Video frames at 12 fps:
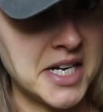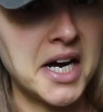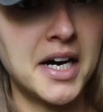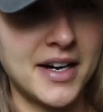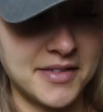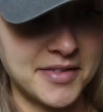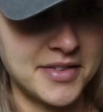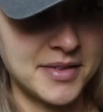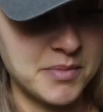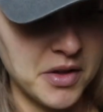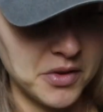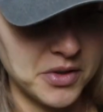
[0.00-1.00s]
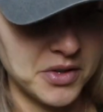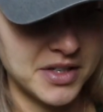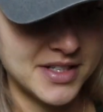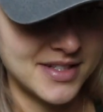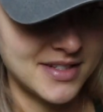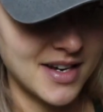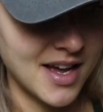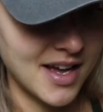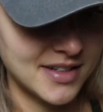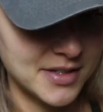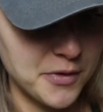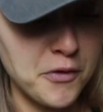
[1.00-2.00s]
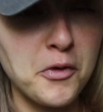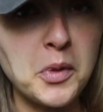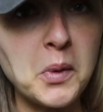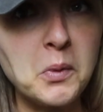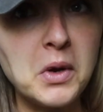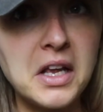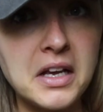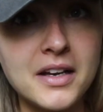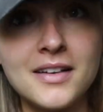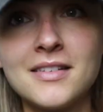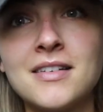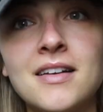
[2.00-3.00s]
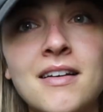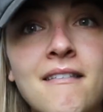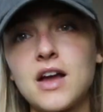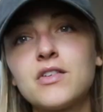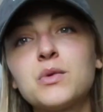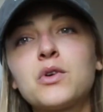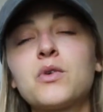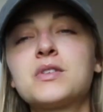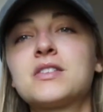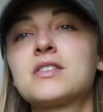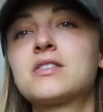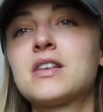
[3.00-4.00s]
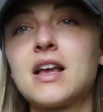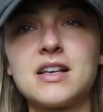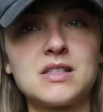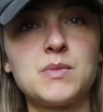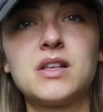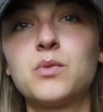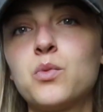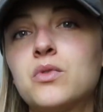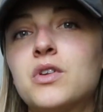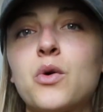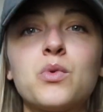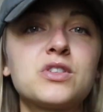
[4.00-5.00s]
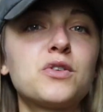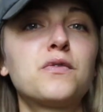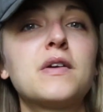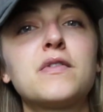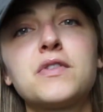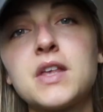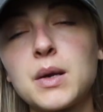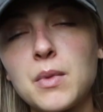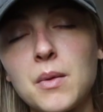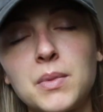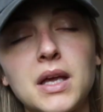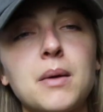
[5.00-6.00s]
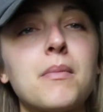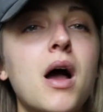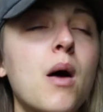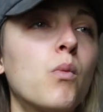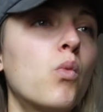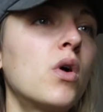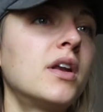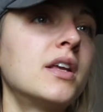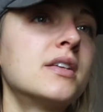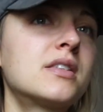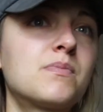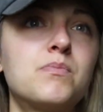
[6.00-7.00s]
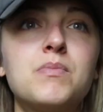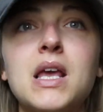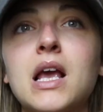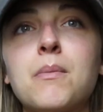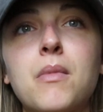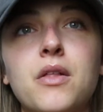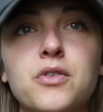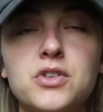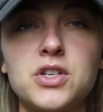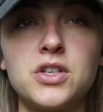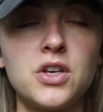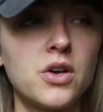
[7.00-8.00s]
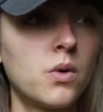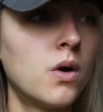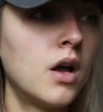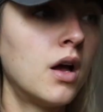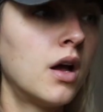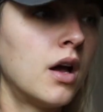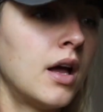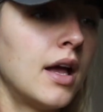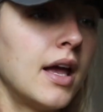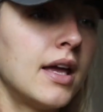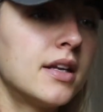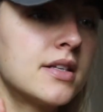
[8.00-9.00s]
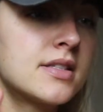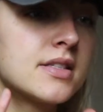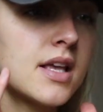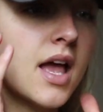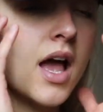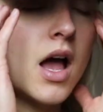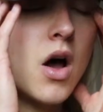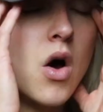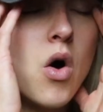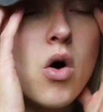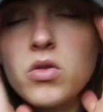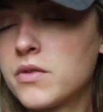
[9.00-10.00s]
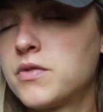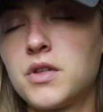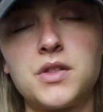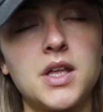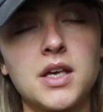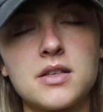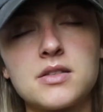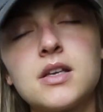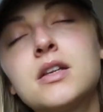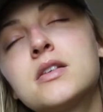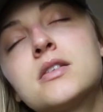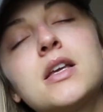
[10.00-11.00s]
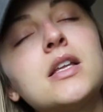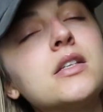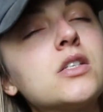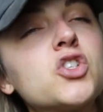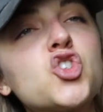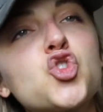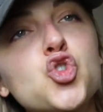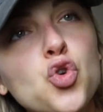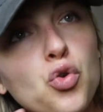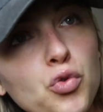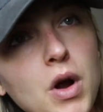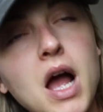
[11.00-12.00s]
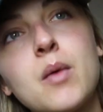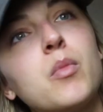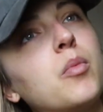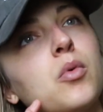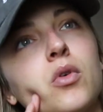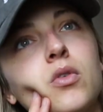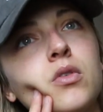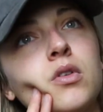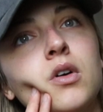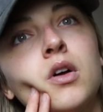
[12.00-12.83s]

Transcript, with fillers: tough. Motherhood is not for the weak. Everyone always just asks me, well, you know, what's your favorite thing about being a mom? What is being a mother to you? It is all of the things. It is indescribable.